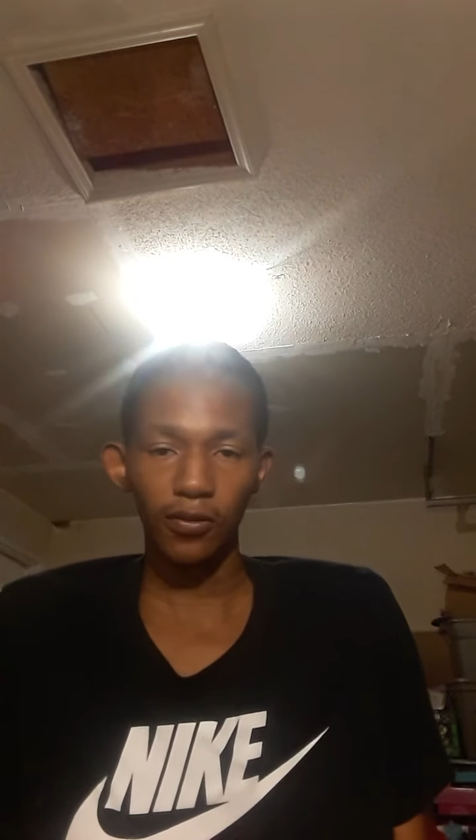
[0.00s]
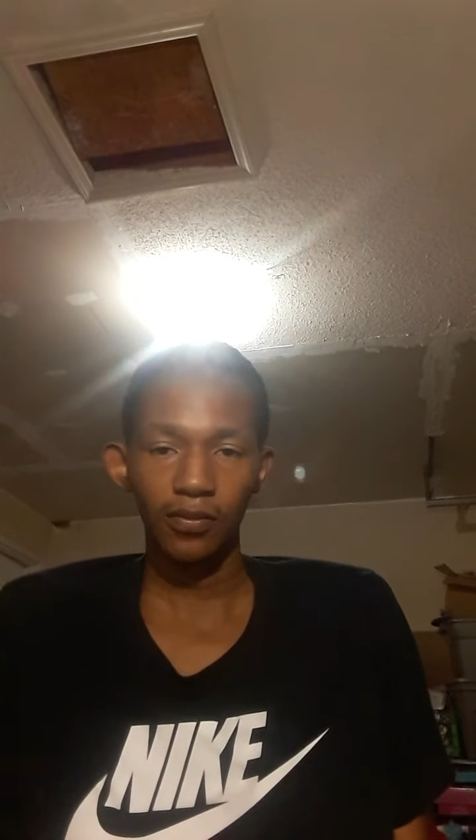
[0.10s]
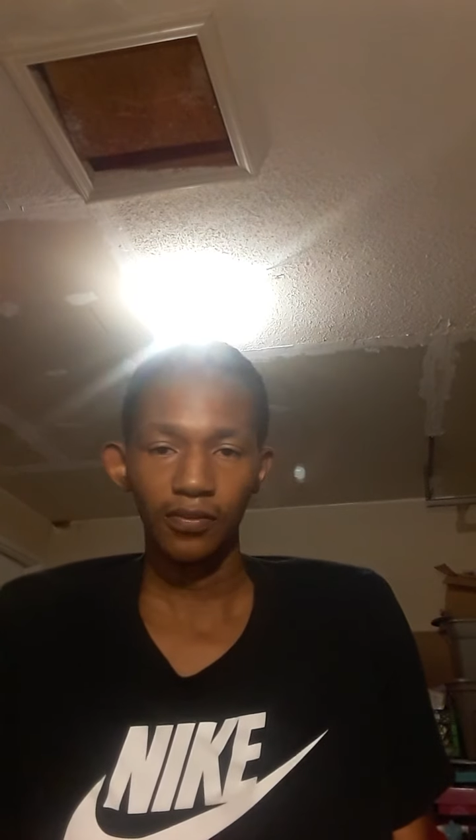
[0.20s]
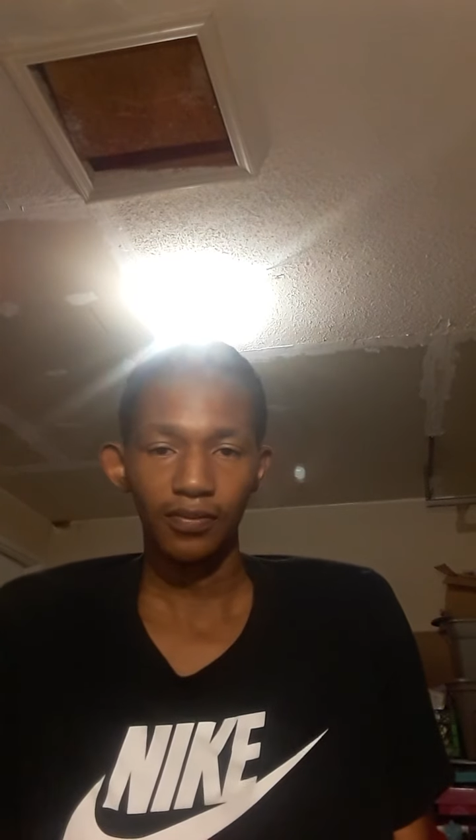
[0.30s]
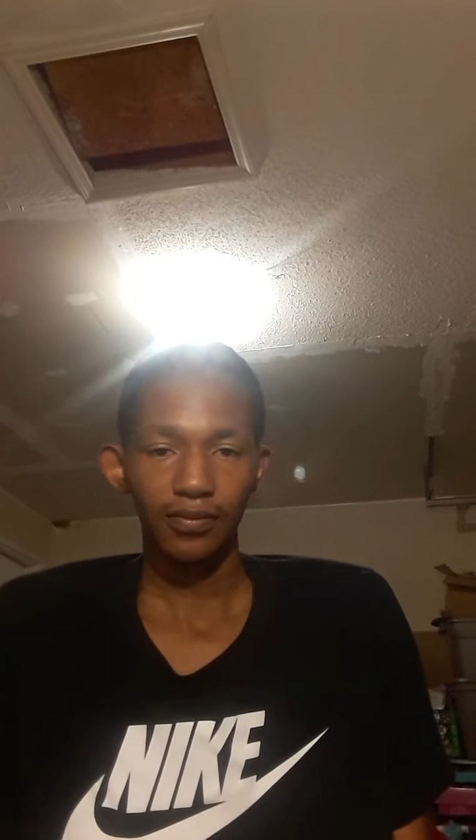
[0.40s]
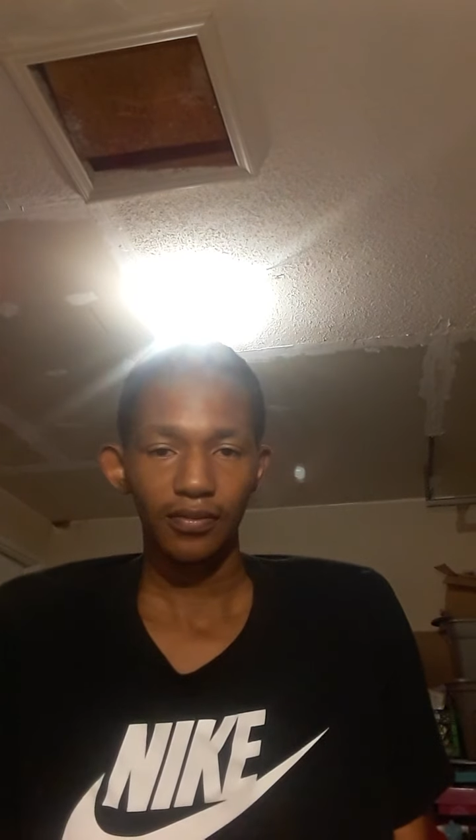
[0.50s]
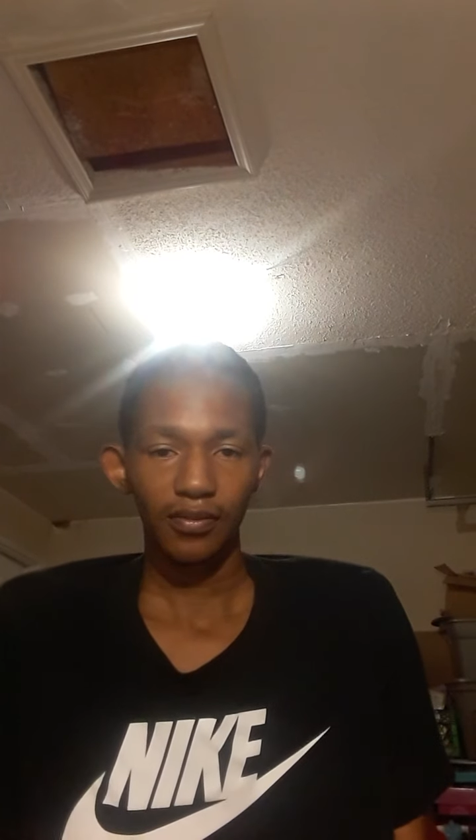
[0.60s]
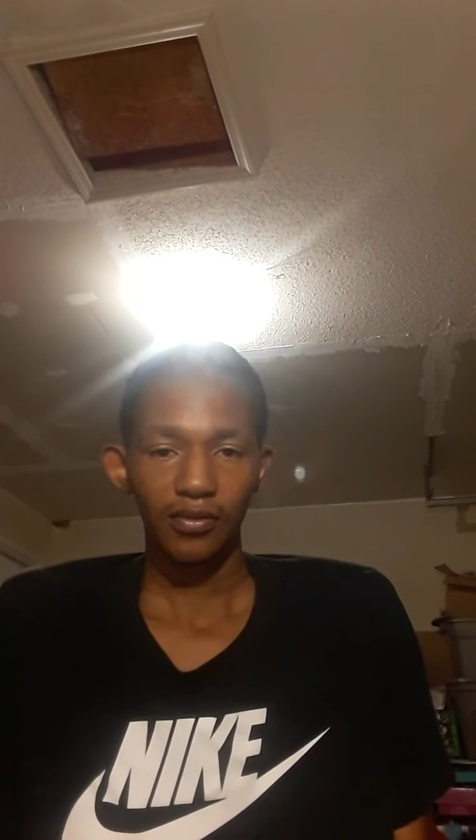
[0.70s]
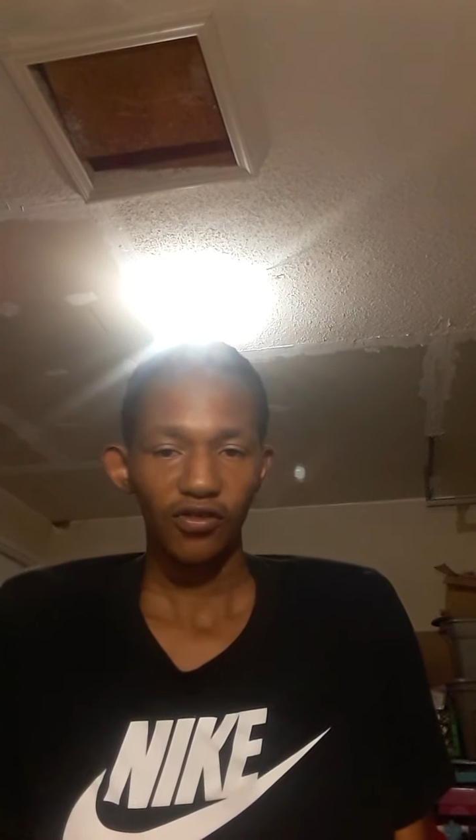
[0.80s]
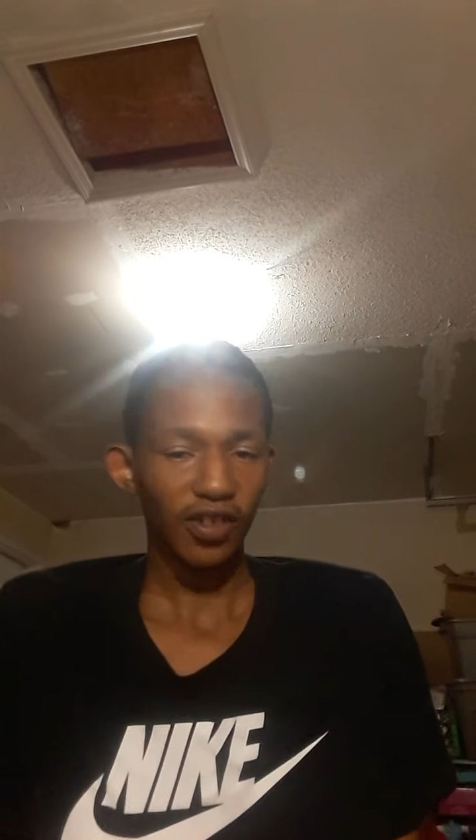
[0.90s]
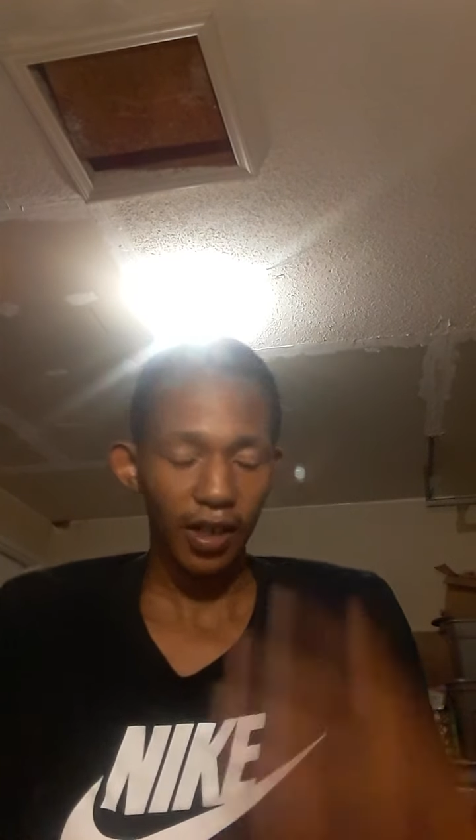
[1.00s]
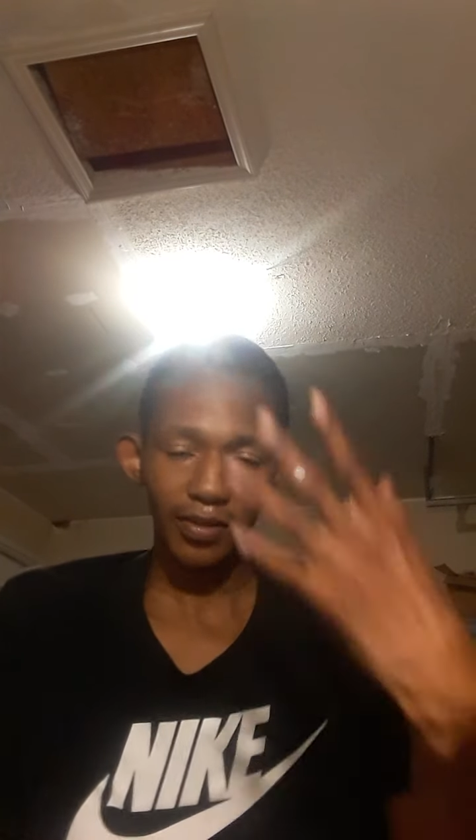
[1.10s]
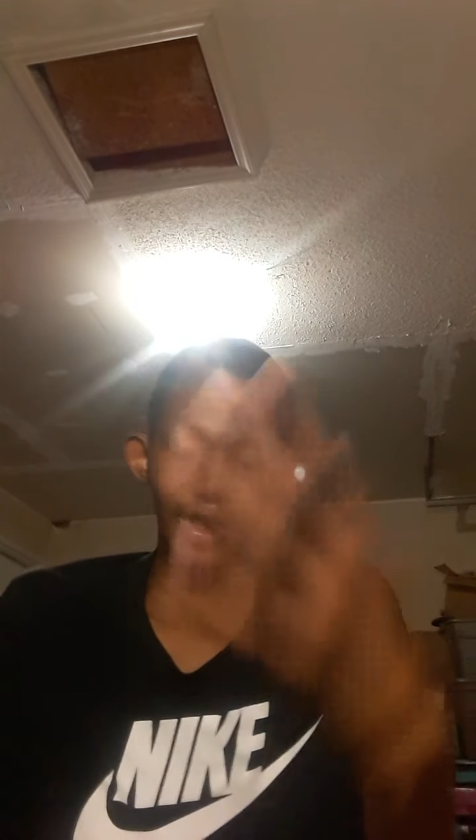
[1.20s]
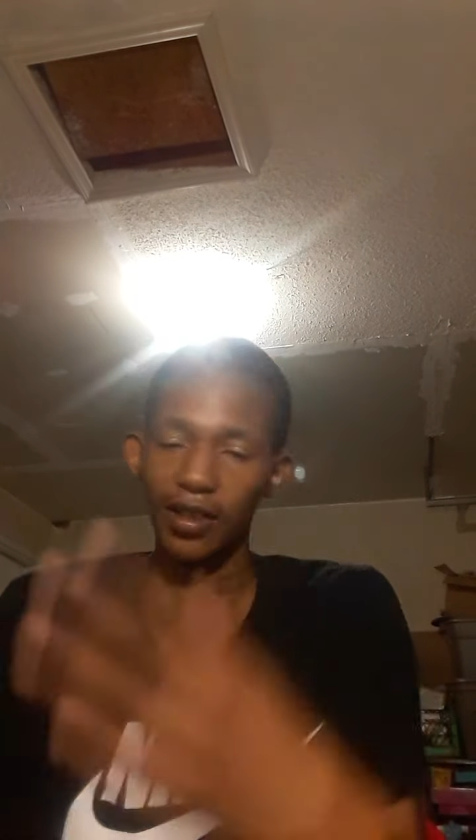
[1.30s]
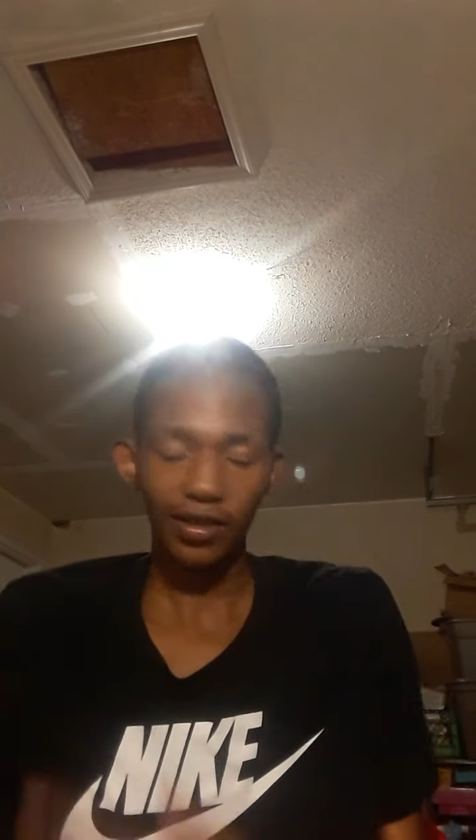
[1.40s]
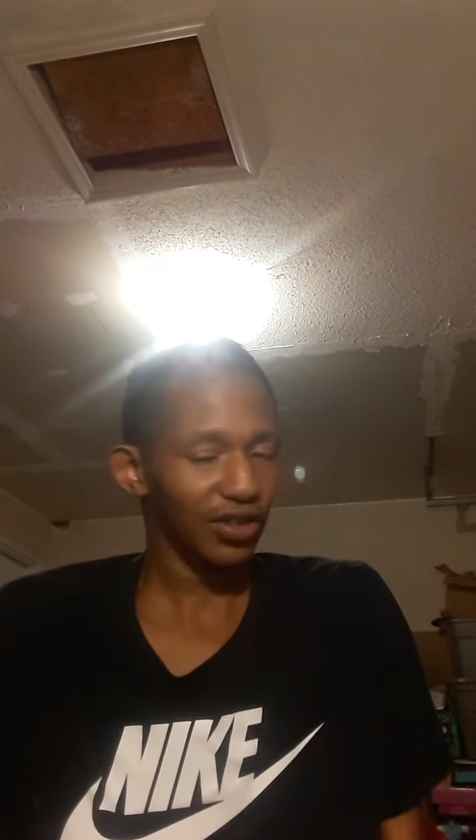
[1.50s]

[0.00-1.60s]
for them to understand.